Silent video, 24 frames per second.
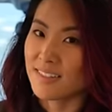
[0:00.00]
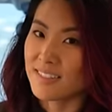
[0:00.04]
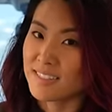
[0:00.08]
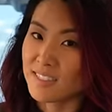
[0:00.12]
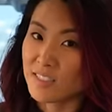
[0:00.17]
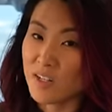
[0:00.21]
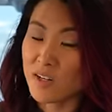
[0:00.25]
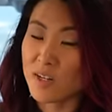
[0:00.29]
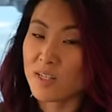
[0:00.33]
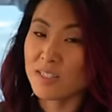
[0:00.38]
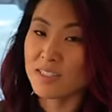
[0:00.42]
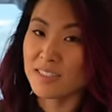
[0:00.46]
Let's
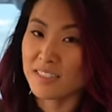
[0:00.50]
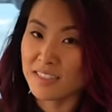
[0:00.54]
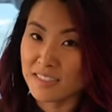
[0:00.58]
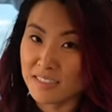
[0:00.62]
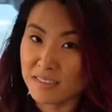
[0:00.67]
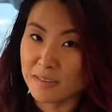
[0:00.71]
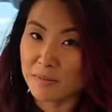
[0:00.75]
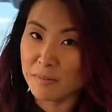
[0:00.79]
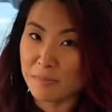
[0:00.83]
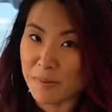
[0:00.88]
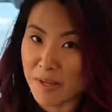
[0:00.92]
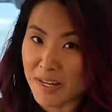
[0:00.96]
talk a
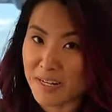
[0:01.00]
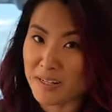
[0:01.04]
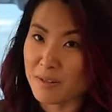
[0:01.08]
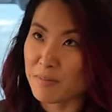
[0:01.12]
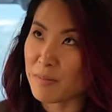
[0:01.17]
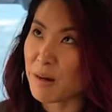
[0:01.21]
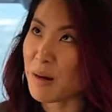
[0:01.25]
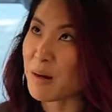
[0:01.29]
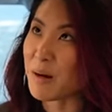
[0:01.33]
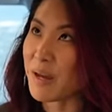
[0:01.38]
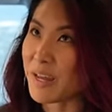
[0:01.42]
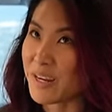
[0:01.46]
little bit
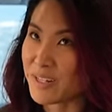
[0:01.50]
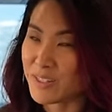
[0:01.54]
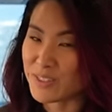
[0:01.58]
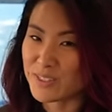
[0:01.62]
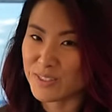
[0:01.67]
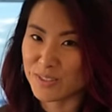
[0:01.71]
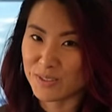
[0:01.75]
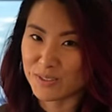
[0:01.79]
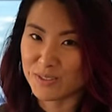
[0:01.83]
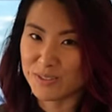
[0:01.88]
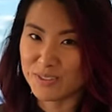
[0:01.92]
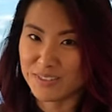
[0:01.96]
about air
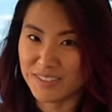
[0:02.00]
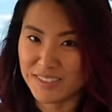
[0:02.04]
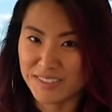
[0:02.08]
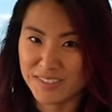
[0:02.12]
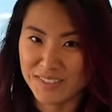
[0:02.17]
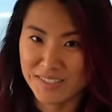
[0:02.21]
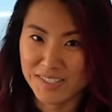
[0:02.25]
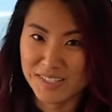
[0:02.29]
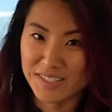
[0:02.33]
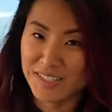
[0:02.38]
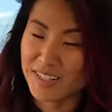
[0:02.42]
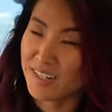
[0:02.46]

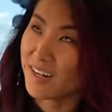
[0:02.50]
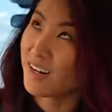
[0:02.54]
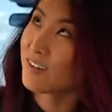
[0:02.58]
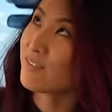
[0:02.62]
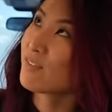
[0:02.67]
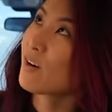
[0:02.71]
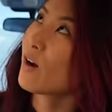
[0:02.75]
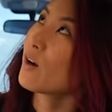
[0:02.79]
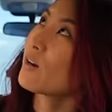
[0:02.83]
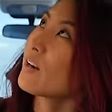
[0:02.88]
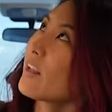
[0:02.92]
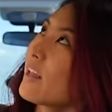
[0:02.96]
circulation. I've
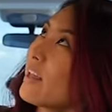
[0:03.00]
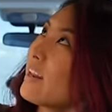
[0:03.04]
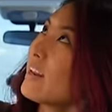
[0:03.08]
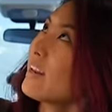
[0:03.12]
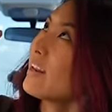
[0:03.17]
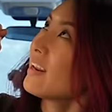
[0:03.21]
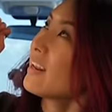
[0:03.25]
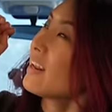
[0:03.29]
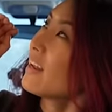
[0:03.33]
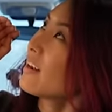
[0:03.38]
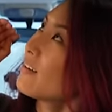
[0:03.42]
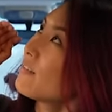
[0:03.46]
got
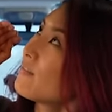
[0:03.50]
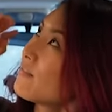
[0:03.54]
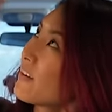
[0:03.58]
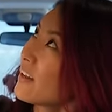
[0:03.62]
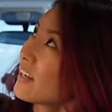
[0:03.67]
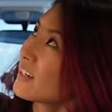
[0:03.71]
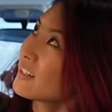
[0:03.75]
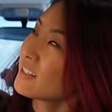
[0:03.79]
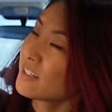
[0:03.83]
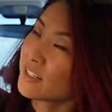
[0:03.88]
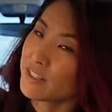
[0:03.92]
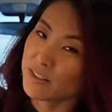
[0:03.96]
a
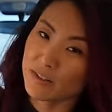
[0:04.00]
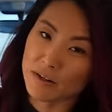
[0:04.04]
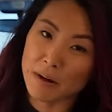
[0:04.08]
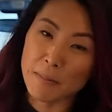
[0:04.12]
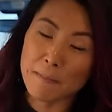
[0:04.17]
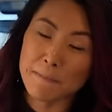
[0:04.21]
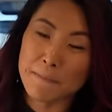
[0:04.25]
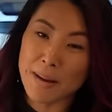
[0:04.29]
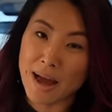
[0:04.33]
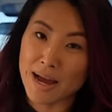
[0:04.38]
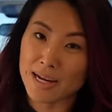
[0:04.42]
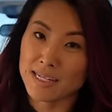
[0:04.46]
fan here, a
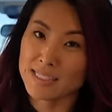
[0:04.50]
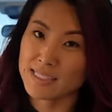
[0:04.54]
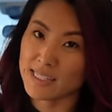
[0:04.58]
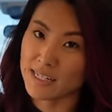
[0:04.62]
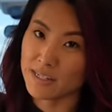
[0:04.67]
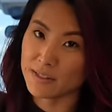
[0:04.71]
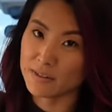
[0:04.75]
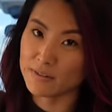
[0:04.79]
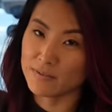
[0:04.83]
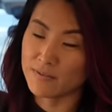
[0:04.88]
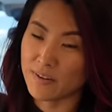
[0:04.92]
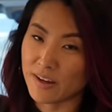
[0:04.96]
max
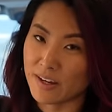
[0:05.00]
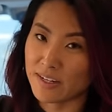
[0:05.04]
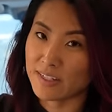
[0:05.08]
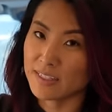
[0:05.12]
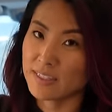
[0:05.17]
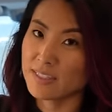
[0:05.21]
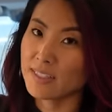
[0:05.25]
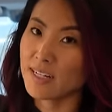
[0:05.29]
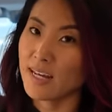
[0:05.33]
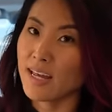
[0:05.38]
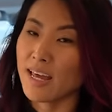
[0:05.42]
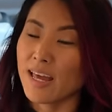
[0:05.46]
air
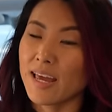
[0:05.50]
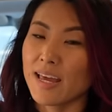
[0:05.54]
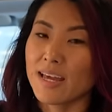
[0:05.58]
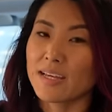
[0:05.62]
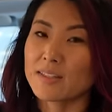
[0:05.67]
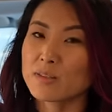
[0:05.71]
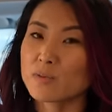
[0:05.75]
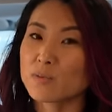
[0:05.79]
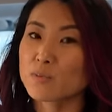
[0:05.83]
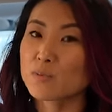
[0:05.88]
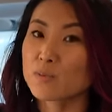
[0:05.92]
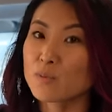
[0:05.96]
fan.
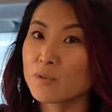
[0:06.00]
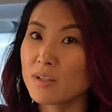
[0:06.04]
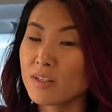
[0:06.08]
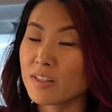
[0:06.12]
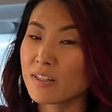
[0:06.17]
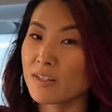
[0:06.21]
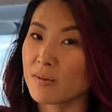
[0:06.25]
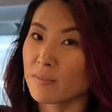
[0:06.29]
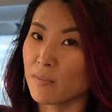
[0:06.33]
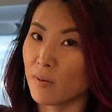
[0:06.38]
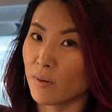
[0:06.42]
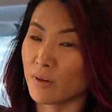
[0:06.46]
It's
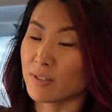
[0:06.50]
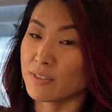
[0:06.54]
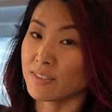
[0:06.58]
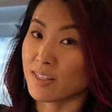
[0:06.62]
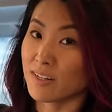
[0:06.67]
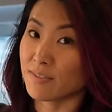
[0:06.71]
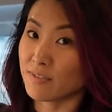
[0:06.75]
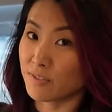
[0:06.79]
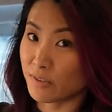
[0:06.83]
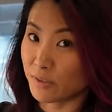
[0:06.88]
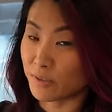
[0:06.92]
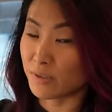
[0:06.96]
really important to
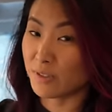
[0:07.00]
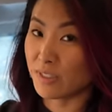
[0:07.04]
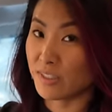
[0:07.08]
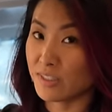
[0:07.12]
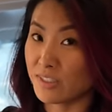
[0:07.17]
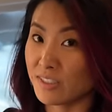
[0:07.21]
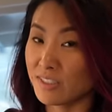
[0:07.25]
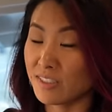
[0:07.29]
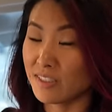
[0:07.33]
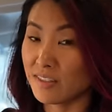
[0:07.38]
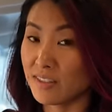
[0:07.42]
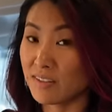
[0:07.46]
have
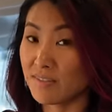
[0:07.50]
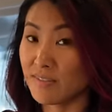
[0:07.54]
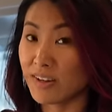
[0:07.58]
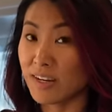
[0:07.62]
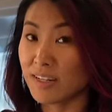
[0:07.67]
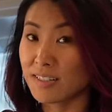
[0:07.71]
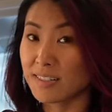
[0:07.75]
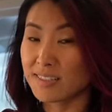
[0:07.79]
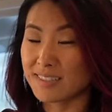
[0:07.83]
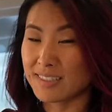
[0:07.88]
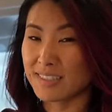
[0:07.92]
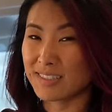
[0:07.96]
circulation in the
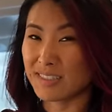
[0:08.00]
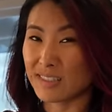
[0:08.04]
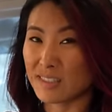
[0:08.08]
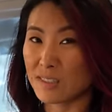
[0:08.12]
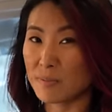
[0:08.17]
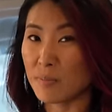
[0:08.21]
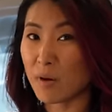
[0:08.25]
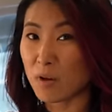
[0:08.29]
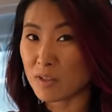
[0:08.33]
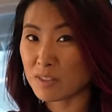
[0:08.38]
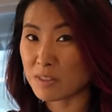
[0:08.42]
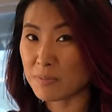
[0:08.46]
van because it's a
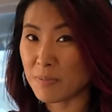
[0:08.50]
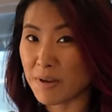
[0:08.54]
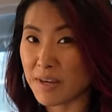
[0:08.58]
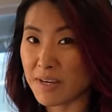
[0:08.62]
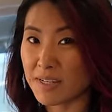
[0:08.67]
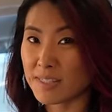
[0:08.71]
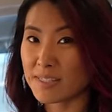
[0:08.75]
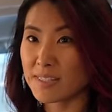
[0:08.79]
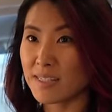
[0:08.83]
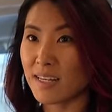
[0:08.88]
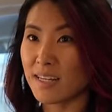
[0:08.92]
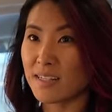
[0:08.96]
small
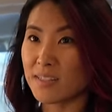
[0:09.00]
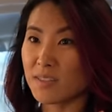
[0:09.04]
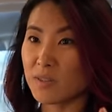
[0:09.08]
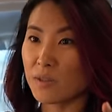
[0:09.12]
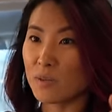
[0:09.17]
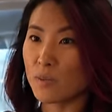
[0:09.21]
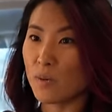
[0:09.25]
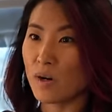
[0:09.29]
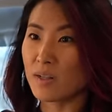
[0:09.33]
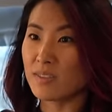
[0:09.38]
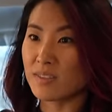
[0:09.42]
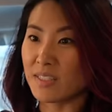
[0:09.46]
space and you
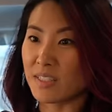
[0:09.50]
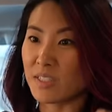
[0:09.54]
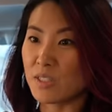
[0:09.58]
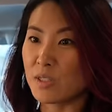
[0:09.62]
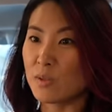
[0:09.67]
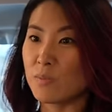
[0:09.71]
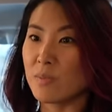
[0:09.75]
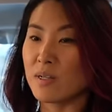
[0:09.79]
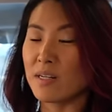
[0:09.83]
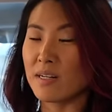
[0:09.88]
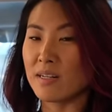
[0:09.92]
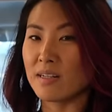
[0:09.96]
don't want like
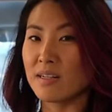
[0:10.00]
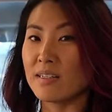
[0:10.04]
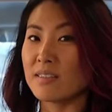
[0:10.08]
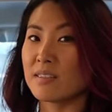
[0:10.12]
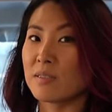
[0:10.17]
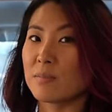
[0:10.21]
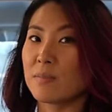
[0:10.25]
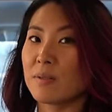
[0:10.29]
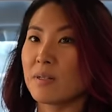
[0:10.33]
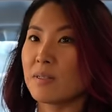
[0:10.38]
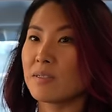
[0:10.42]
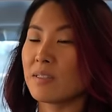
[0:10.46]
humidity
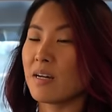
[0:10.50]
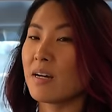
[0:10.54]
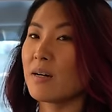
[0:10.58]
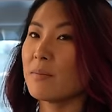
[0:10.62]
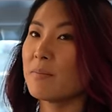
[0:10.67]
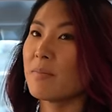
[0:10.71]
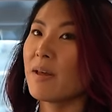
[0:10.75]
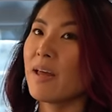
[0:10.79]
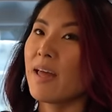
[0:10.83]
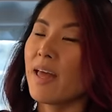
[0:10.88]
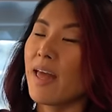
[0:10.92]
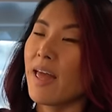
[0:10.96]
to build
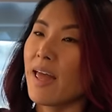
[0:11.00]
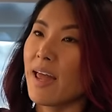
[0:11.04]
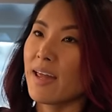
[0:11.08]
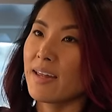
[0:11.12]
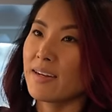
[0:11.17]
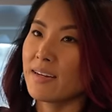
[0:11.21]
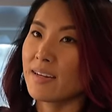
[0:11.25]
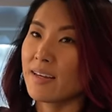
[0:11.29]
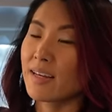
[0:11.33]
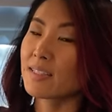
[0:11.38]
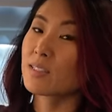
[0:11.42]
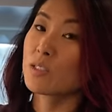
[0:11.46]
up,
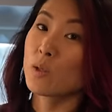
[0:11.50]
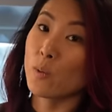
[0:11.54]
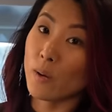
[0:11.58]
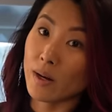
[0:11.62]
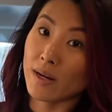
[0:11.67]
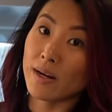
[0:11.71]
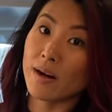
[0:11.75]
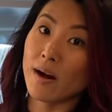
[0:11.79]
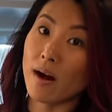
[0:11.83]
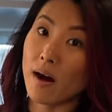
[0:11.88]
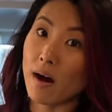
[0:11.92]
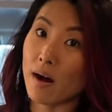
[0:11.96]
and it gets
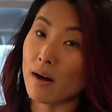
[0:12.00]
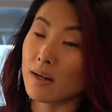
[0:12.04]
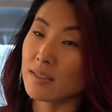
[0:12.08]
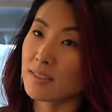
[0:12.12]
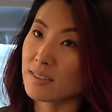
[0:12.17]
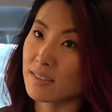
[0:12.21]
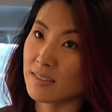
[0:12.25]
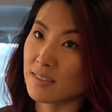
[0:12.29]
quite hot.